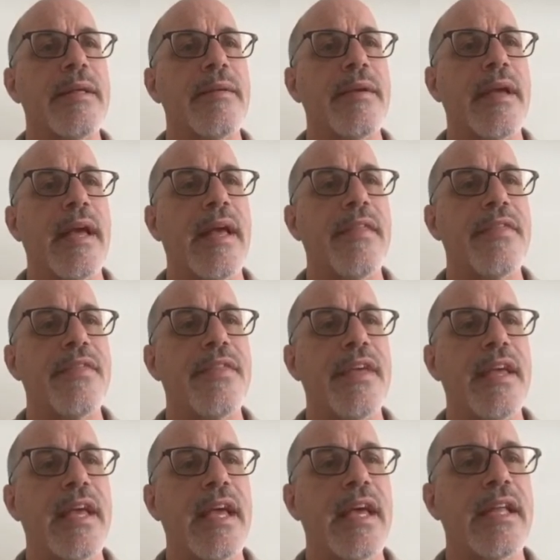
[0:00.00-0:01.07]
And
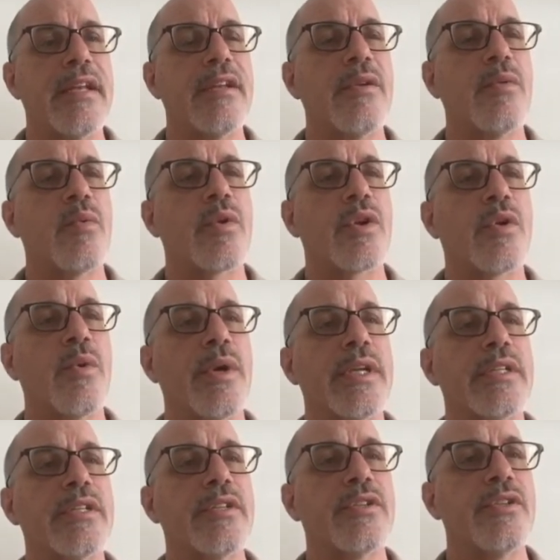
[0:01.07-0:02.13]
then we're going to
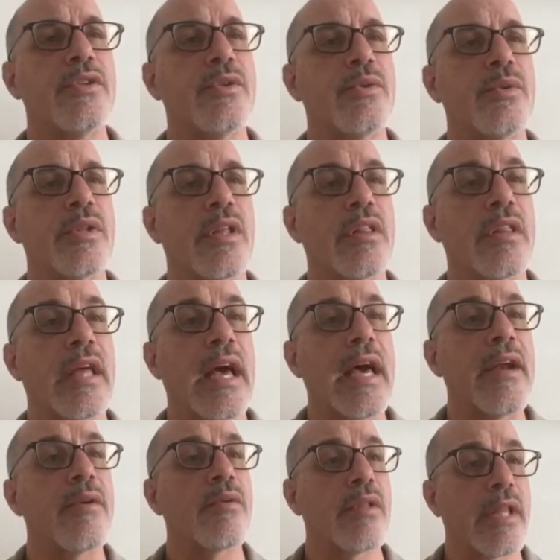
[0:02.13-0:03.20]
do the
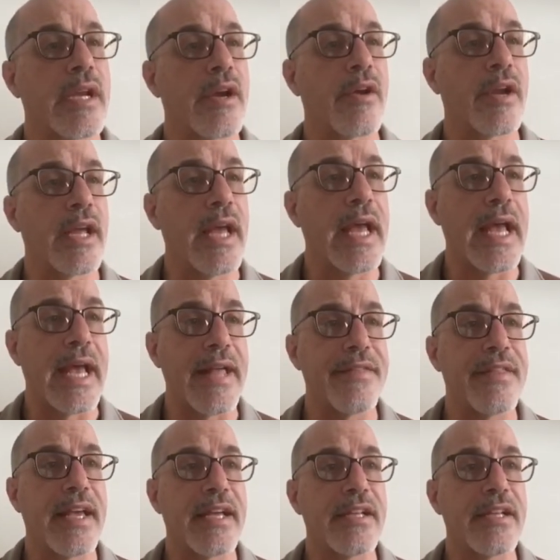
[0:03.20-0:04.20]
lateral area, add that